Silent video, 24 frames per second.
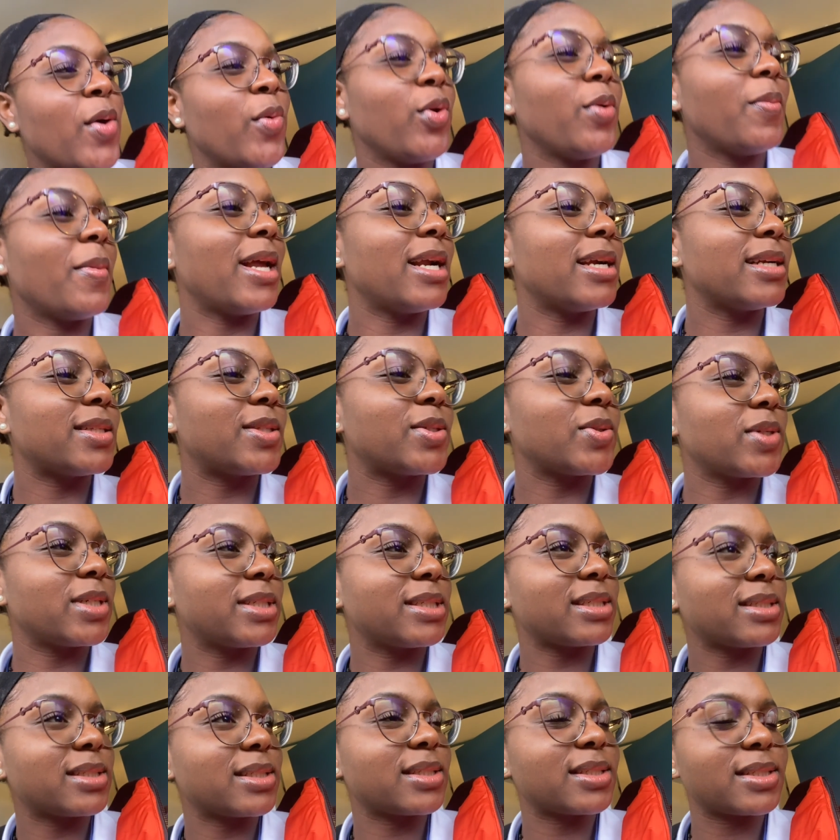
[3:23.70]
we met our
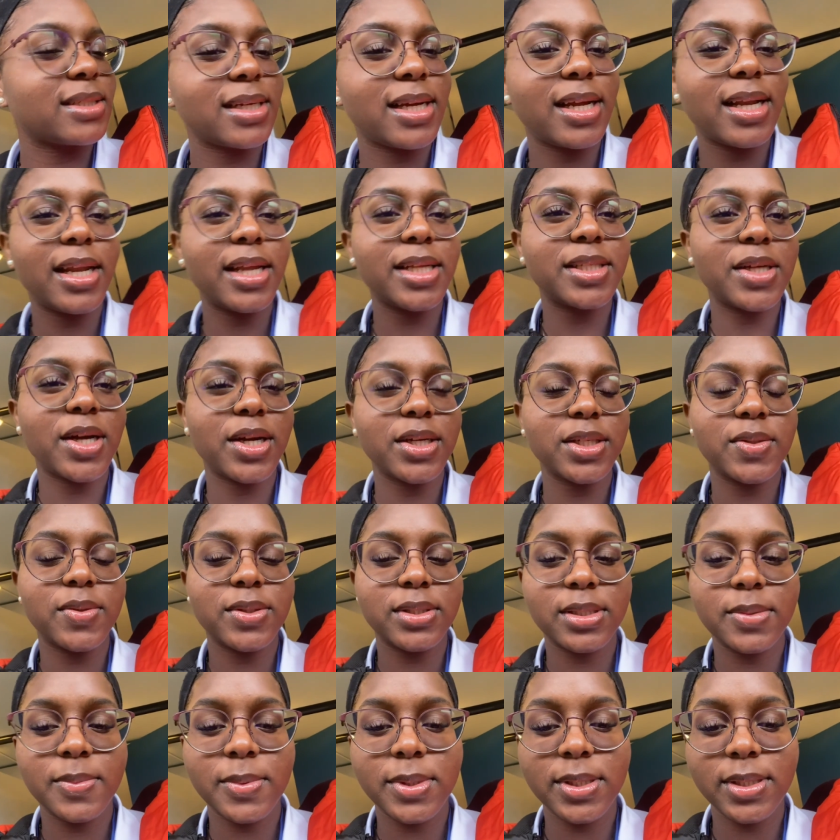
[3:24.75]
tutors and they talked to us
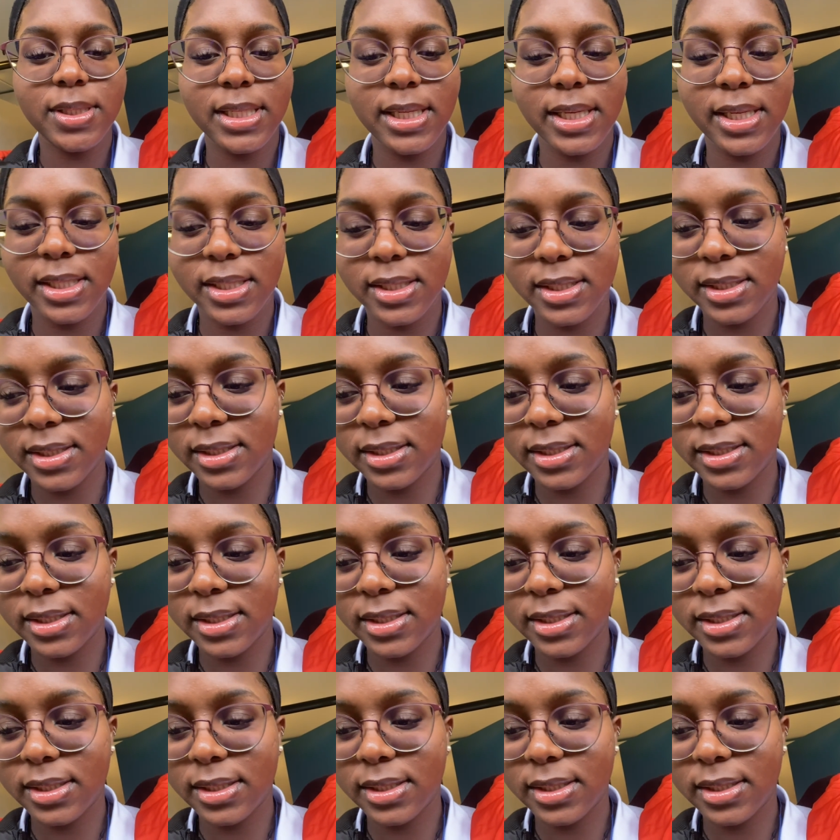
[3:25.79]
about like